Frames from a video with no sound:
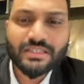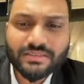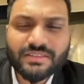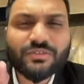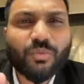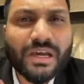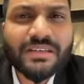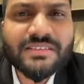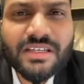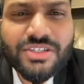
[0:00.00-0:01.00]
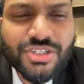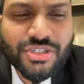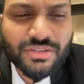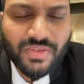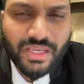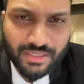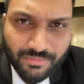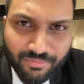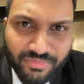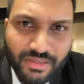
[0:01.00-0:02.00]
This is one such thing,
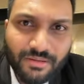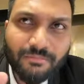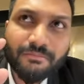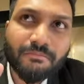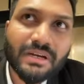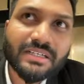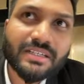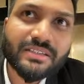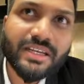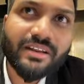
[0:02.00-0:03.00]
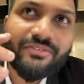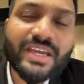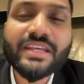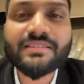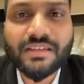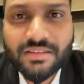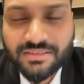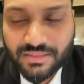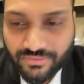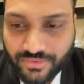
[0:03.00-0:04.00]
but there are various other
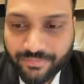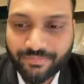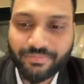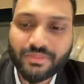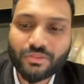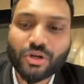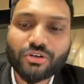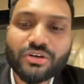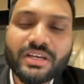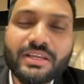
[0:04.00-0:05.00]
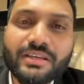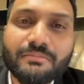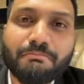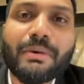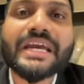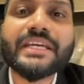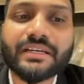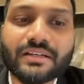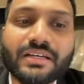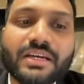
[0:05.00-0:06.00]
stuff. Not only
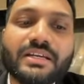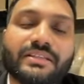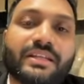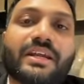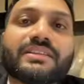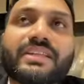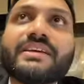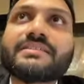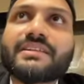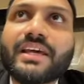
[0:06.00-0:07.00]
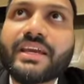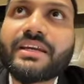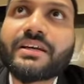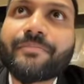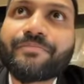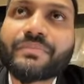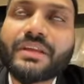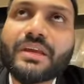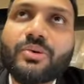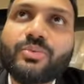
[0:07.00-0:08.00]
buying, there are things like
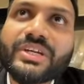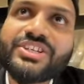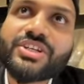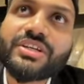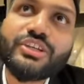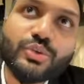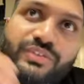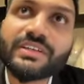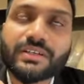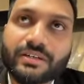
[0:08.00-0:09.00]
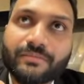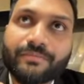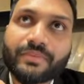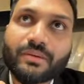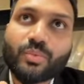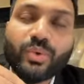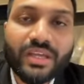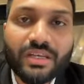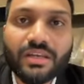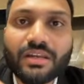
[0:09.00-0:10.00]
which user
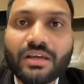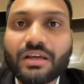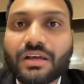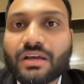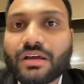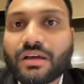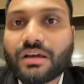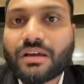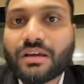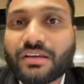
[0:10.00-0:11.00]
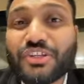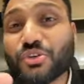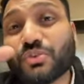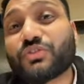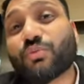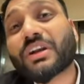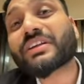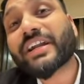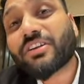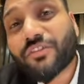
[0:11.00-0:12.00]
will use what
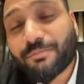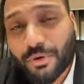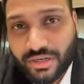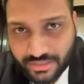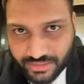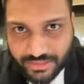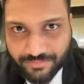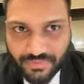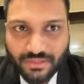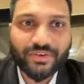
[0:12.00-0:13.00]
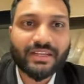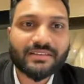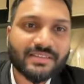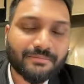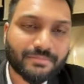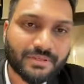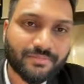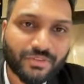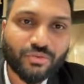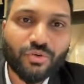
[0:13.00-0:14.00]
kind of product. For example,
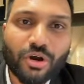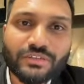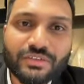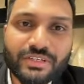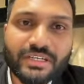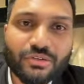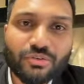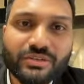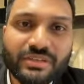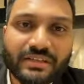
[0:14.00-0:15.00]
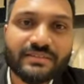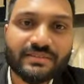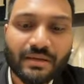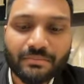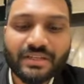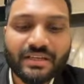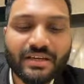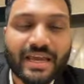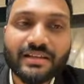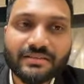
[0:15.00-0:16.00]
you also need to there is something
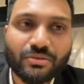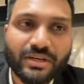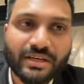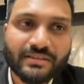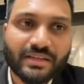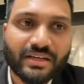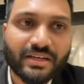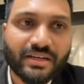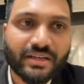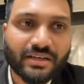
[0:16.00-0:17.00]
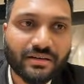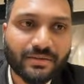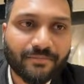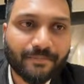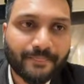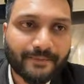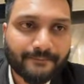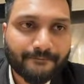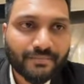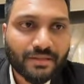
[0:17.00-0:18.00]
else known as India
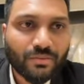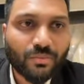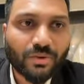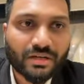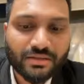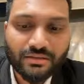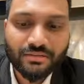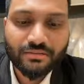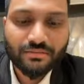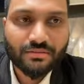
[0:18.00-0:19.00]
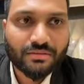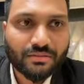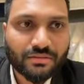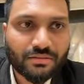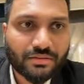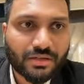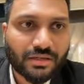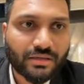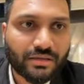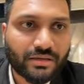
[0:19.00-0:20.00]
1,
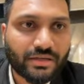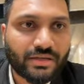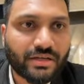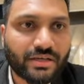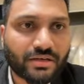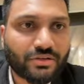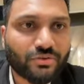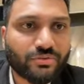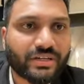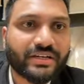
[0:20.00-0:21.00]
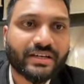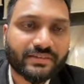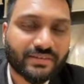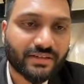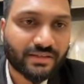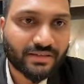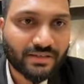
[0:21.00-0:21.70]
India 2, India 3.